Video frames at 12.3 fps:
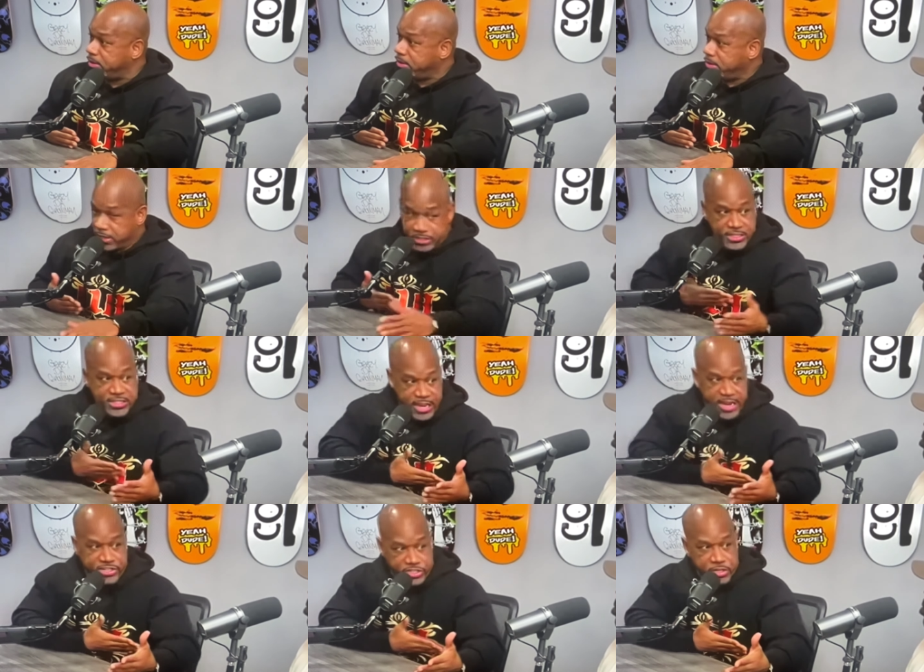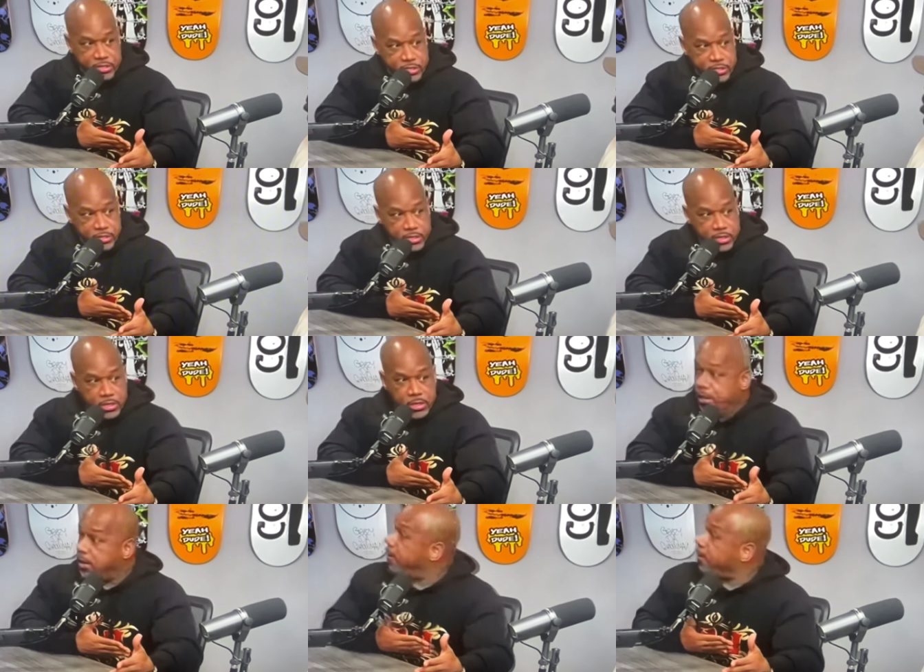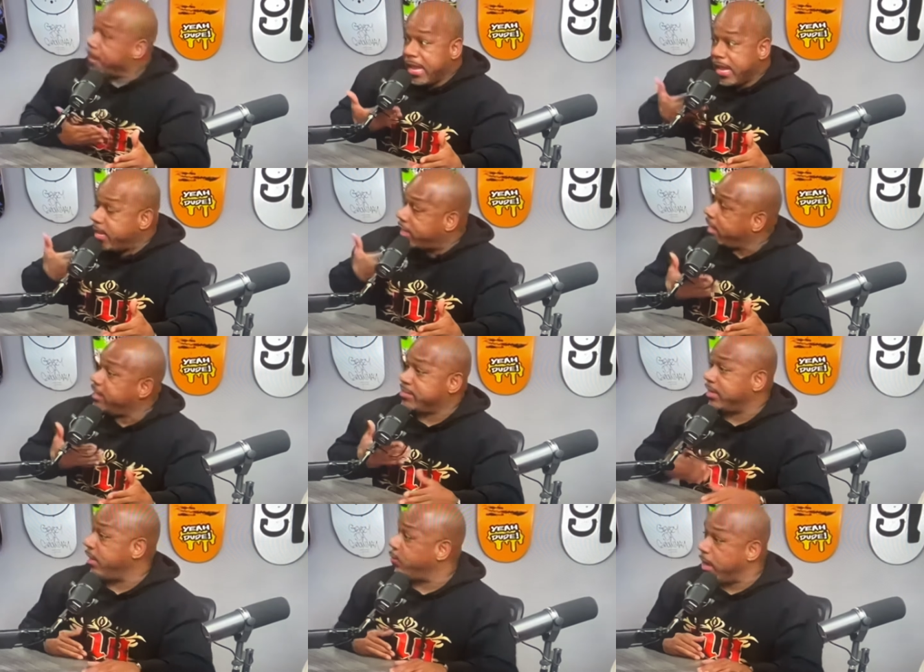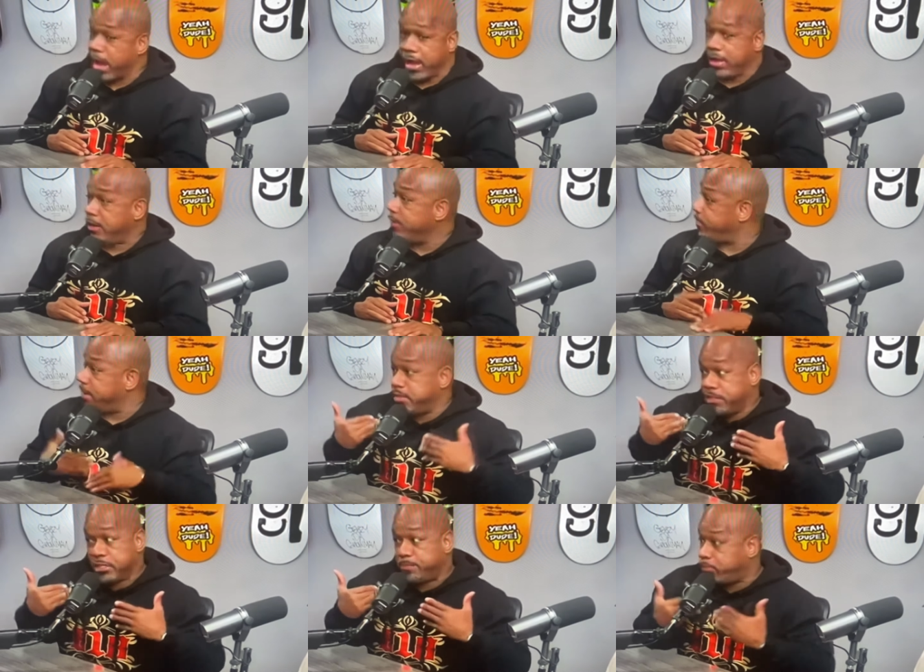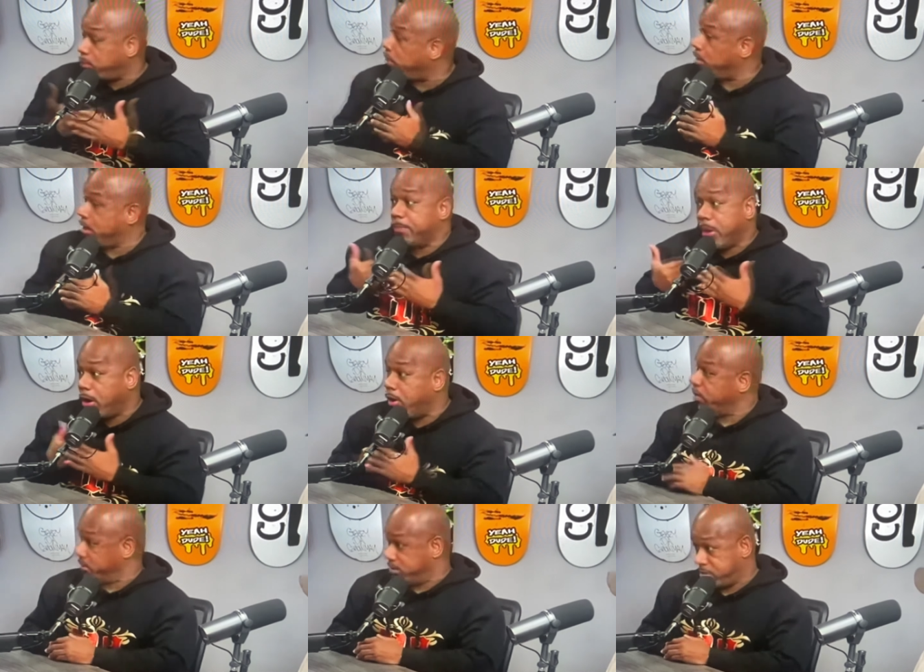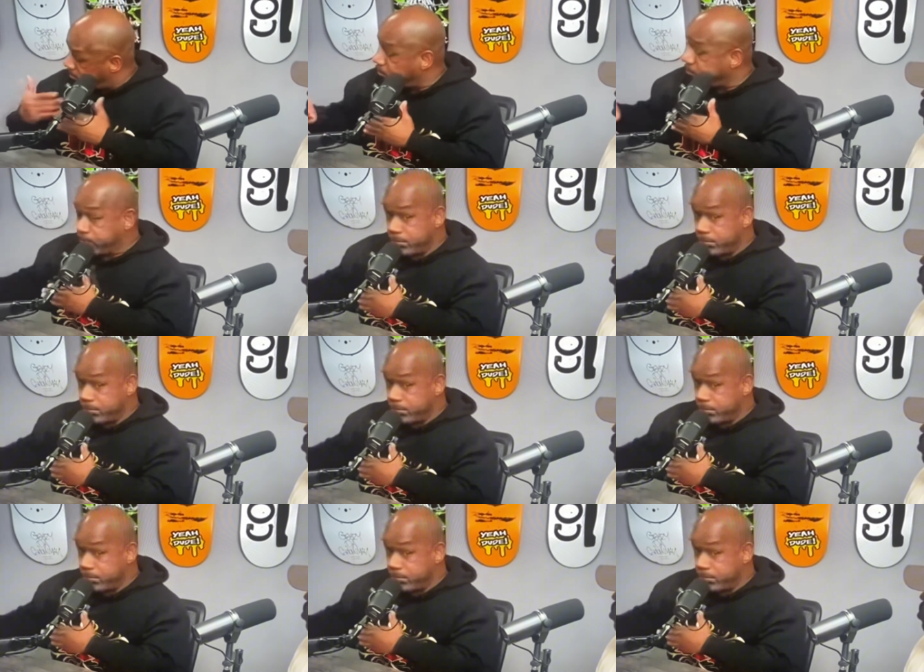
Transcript: Cause he's Asian. Yeah, he's Asian. He he said, "Why? They just pulled up on us."